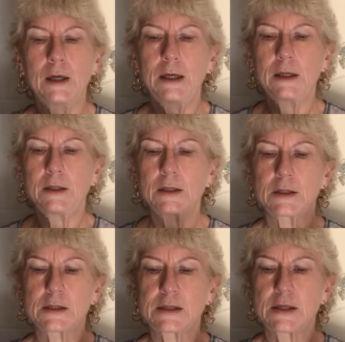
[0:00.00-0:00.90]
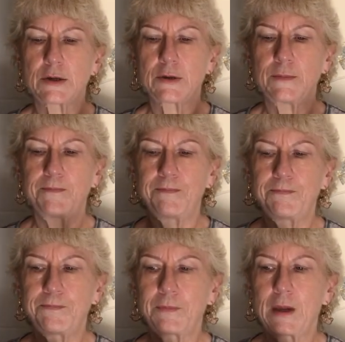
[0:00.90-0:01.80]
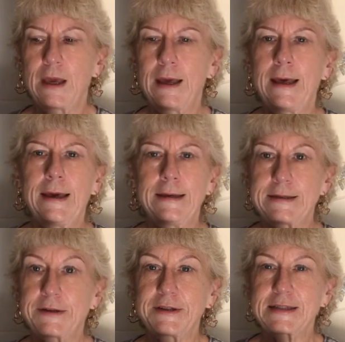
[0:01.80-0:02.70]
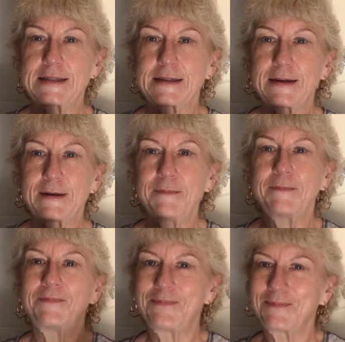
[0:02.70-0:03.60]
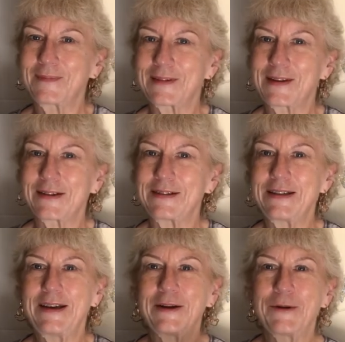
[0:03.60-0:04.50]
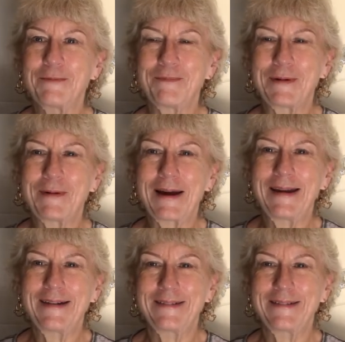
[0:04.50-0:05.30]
And so, till next time, I'll talk to you later. Bye-bye.